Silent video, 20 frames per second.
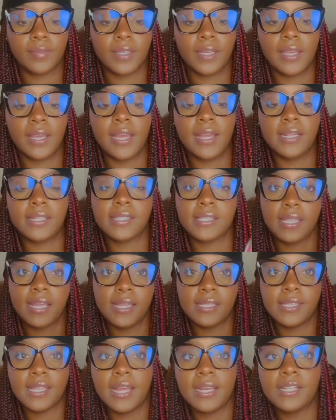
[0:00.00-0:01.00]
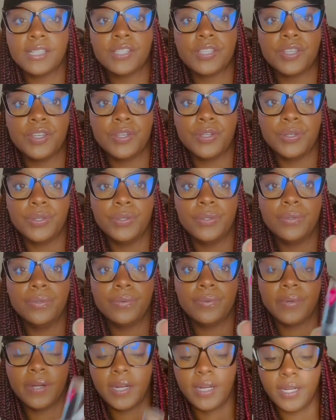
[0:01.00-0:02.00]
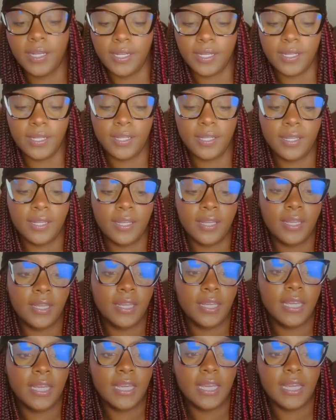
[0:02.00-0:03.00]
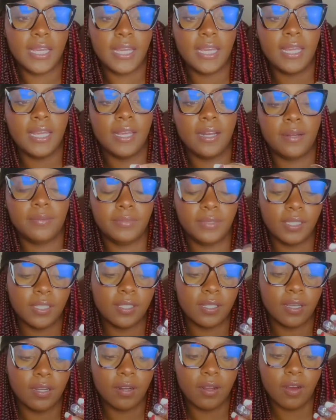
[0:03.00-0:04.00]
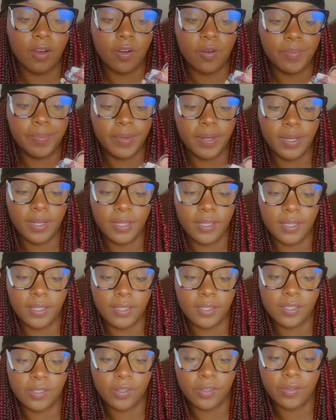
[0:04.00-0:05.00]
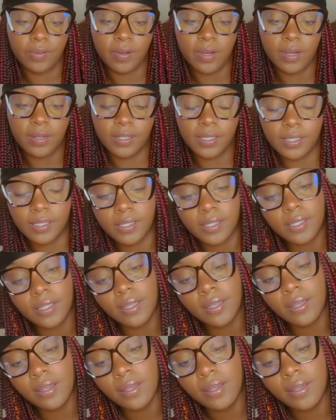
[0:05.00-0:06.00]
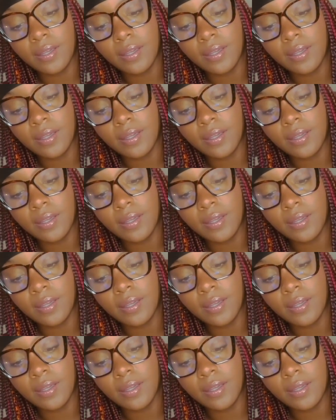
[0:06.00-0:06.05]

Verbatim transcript: and it says that it's new, right? And I'm just gonna open it so you all can see.